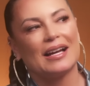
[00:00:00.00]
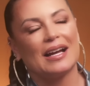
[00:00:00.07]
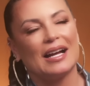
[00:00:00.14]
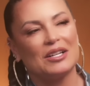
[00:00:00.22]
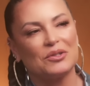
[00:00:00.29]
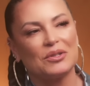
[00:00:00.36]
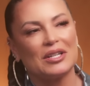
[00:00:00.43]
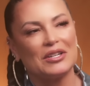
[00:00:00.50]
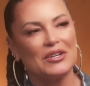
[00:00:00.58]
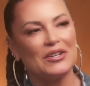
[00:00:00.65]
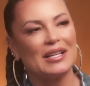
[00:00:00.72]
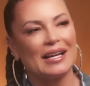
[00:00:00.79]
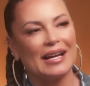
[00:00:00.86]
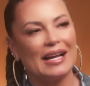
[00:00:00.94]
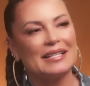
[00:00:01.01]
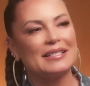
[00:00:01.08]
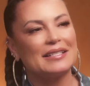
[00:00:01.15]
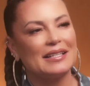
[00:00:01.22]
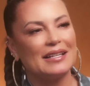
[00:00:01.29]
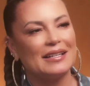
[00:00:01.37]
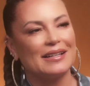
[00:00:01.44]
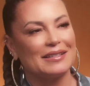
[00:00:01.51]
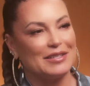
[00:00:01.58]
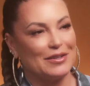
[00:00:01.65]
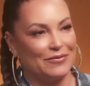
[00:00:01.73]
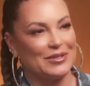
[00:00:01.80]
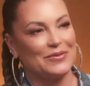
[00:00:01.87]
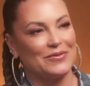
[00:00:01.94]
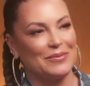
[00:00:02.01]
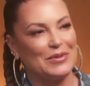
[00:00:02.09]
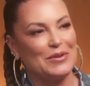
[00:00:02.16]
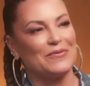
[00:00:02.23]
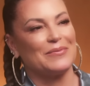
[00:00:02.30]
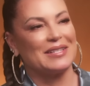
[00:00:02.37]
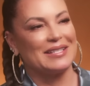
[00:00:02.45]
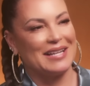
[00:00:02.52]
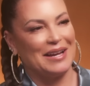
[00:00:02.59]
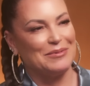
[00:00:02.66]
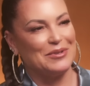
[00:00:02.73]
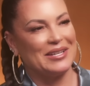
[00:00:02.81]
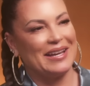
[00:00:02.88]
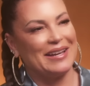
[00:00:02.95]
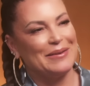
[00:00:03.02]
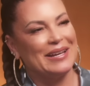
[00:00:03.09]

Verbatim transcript: I just want you to know, like, I see a difference from you from the time you came